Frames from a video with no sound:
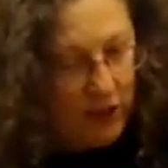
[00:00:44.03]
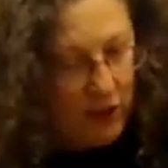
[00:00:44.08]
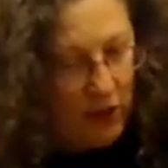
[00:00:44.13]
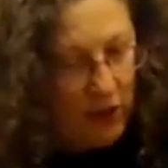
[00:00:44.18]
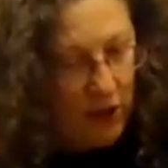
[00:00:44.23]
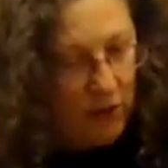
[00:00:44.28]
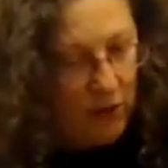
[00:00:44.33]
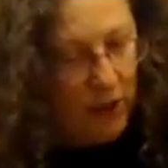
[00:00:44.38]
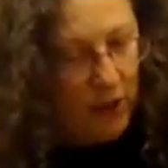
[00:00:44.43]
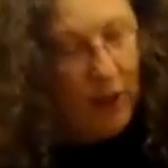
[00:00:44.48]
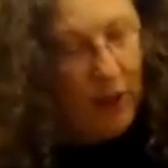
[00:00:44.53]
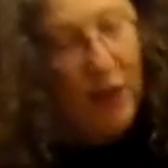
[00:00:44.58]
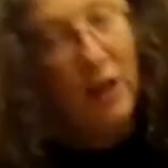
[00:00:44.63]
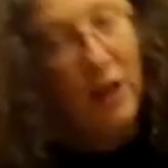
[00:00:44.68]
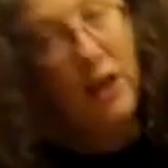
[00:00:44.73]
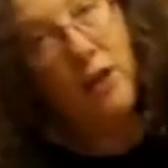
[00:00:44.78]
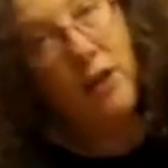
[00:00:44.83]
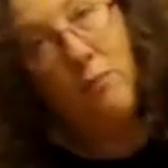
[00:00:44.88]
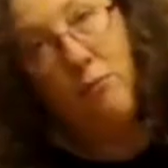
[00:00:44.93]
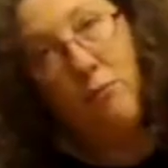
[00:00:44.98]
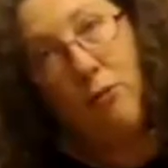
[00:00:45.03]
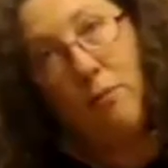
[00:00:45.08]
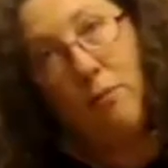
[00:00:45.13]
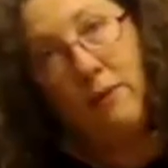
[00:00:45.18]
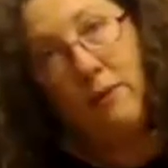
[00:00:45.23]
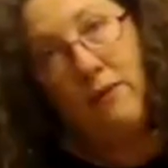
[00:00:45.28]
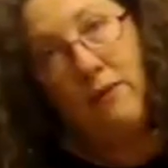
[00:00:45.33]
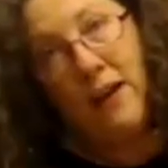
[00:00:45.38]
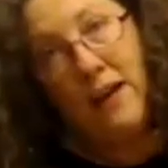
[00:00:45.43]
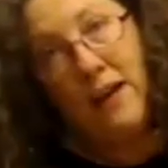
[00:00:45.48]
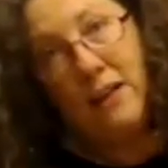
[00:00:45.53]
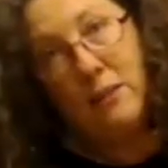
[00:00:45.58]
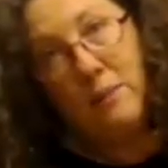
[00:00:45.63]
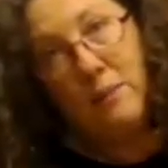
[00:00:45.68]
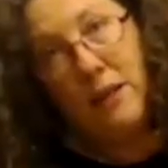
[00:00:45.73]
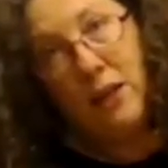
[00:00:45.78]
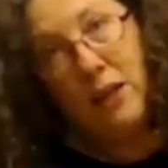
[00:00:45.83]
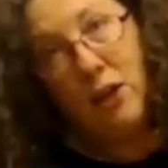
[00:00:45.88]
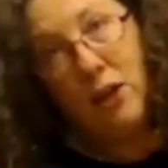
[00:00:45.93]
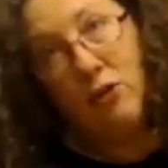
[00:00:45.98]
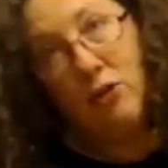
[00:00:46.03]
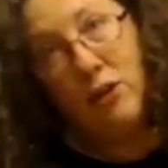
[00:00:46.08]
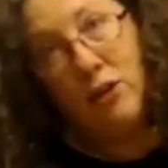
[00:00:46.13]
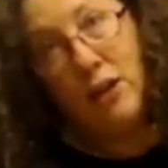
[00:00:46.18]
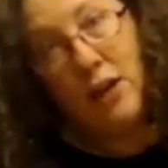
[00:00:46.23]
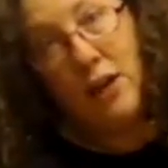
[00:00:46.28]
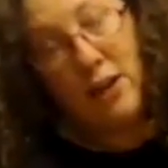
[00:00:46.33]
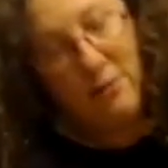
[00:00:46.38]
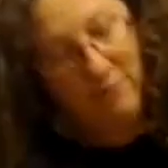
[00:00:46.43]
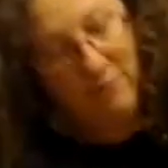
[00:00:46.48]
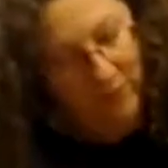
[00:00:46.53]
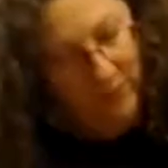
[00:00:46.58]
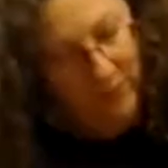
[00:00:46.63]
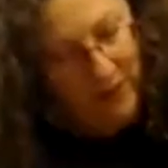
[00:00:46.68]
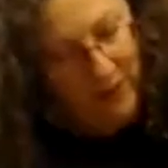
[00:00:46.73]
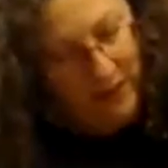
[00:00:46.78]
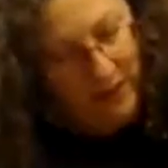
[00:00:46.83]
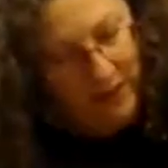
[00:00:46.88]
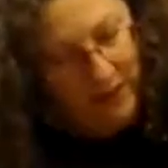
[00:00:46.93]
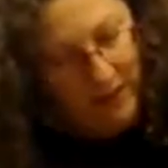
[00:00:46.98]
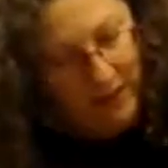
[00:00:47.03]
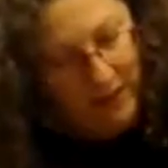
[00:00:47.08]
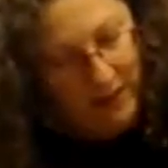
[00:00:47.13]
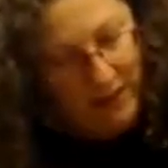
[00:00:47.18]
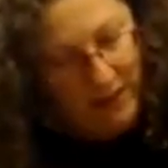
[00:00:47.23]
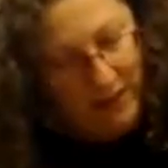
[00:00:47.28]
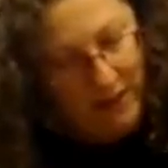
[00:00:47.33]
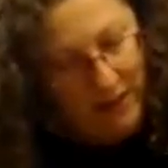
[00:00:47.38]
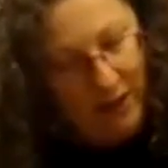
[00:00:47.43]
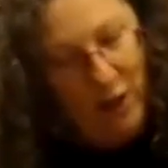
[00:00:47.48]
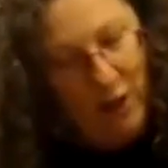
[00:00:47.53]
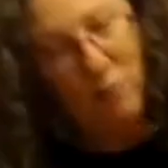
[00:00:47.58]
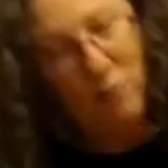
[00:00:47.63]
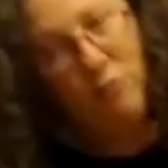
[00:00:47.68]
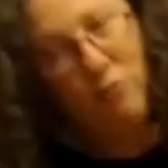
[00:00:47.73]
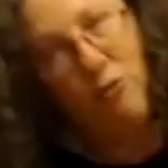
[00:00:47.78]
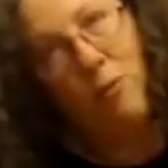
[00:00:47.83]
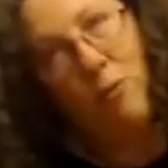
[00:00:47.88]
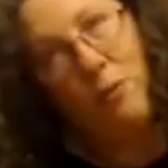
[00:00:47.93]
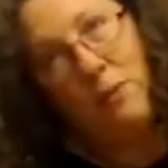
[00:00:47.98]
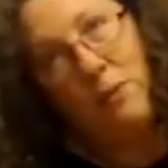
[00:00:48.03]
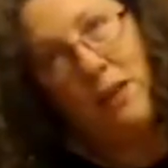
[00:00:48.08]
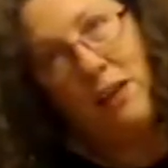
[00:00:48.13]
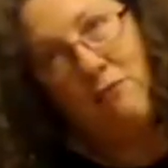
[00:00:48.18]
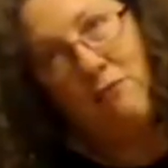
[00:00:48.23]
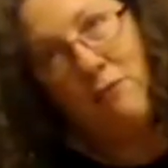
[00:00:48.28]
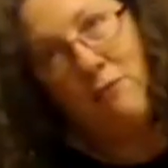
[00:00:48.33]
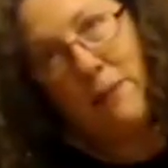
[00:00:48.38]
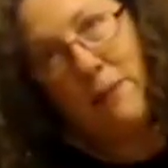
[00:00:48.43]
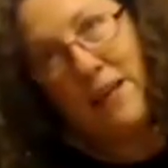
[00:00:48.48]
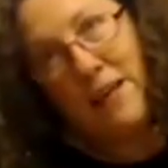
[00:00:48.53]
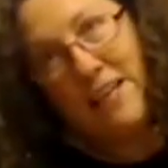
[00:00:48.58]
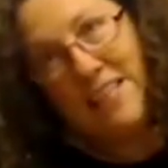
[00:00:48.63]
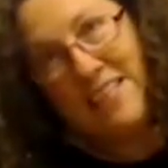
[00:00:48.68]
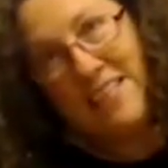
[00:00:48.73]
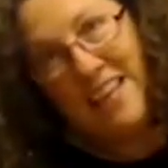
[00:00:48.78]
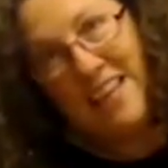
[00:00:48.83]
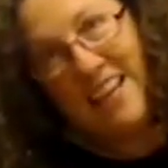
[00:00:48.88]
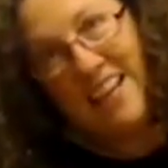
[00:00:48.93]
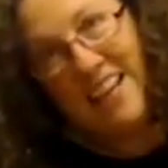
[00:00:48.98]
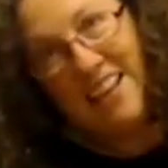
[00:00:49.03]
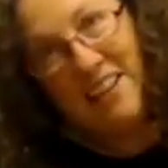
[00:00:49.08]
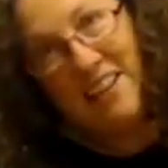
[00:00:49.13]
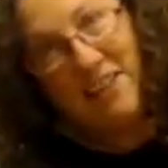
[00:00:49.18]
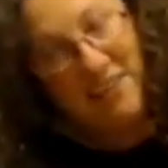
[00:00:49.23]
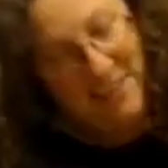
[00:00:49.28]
So I could probably have held a bit longer. I could probably repeat it.